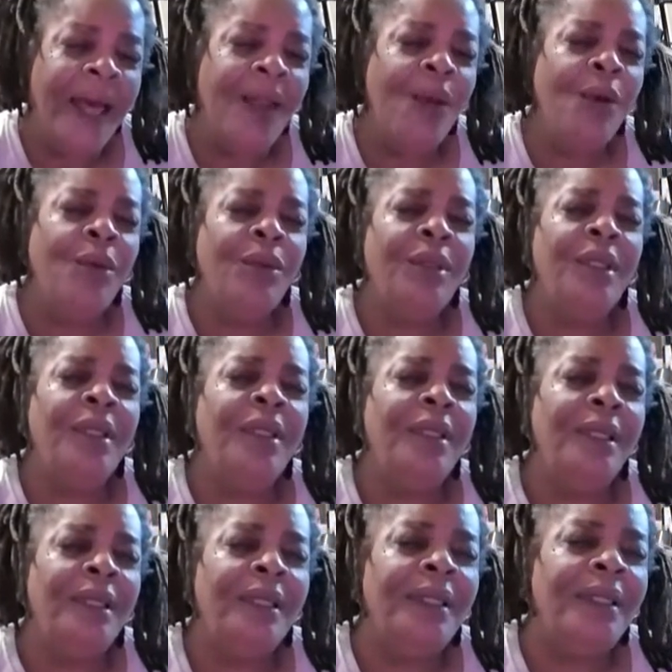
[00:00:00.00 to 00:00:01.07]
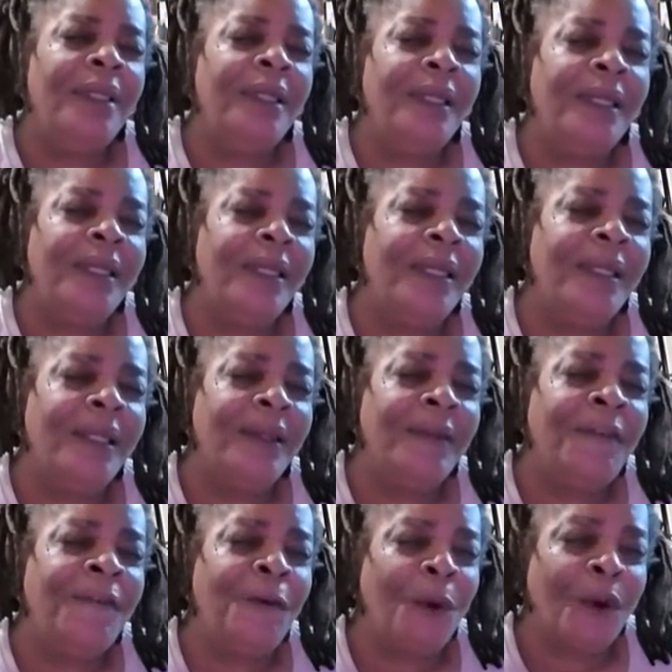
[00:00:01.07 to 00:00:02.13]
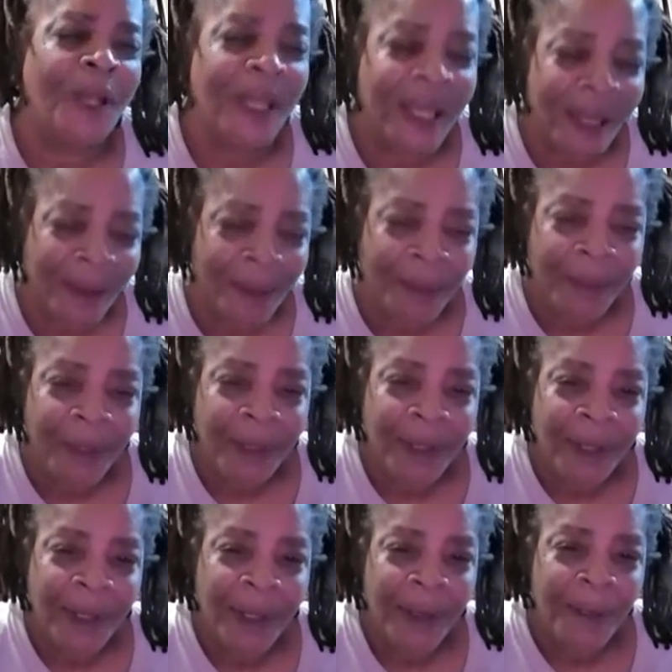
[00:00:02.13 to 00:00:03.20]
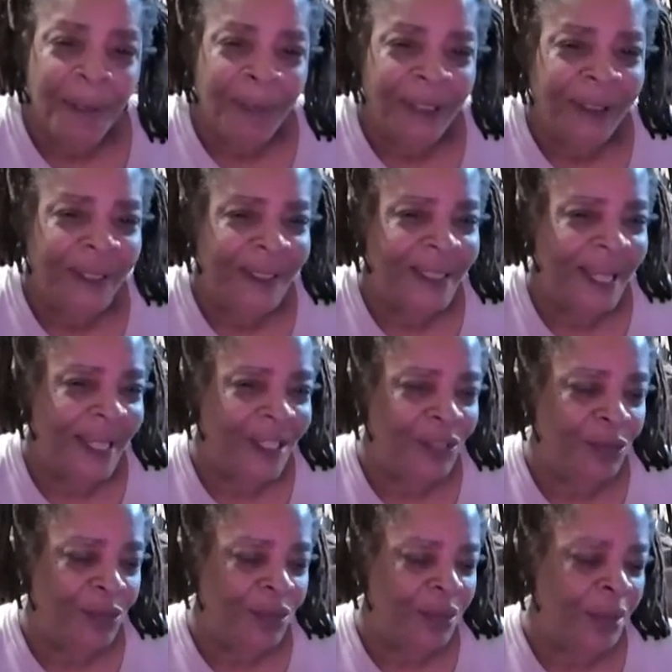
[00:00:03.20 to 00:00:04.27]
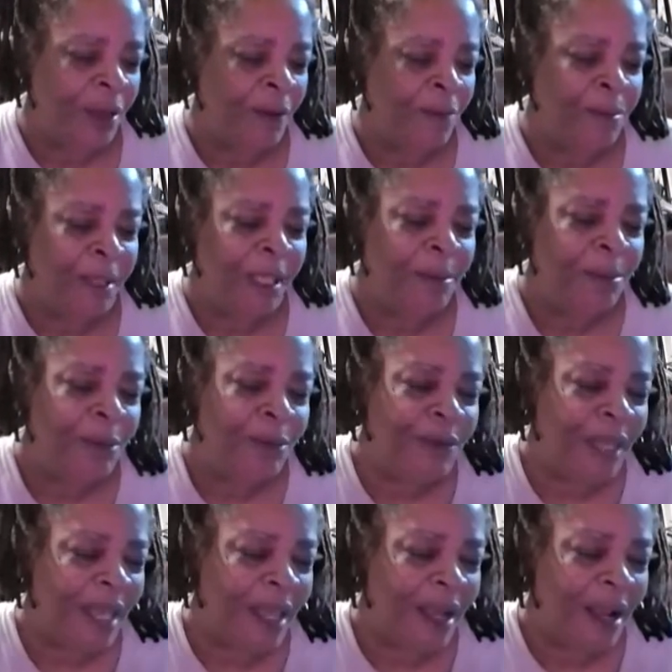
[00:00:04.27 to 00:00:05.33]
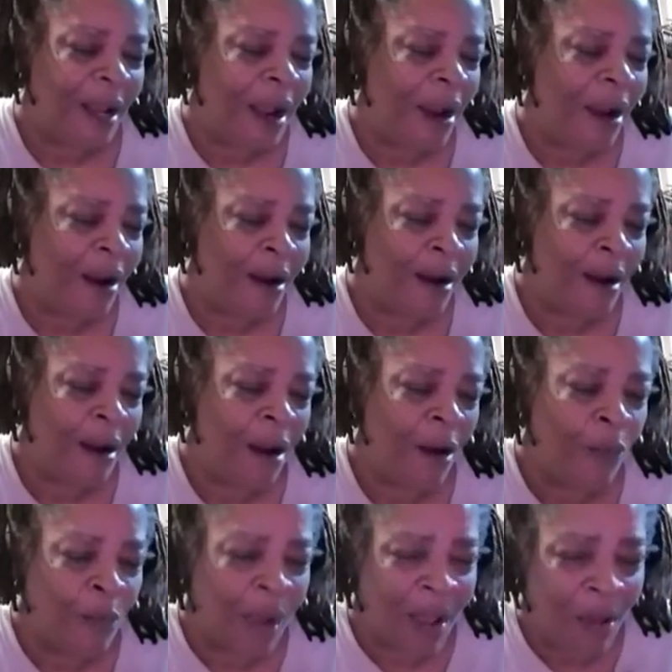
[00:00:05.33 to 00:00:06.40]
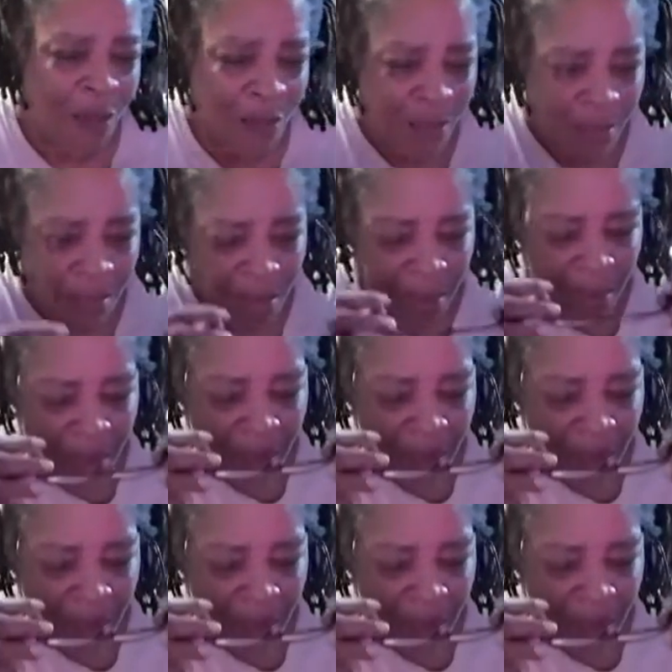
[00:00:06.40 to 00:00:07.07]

not only for him, but the dangers of people that are around.